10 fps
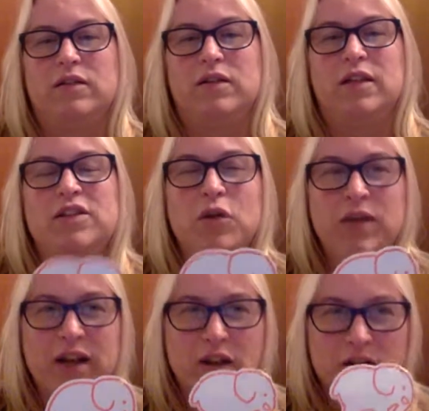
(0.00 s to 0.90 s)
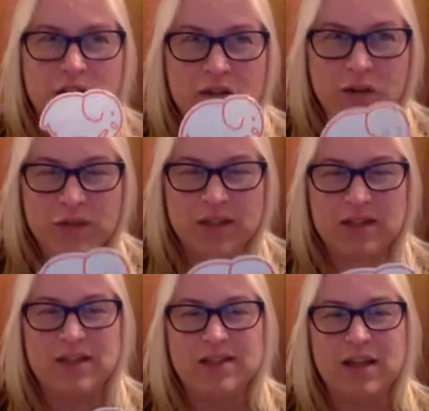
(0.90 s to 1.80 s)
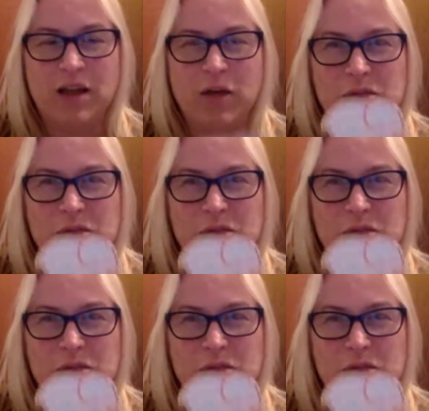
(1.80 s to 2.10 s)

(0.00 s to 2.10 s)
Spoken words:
They donate all their clothing to help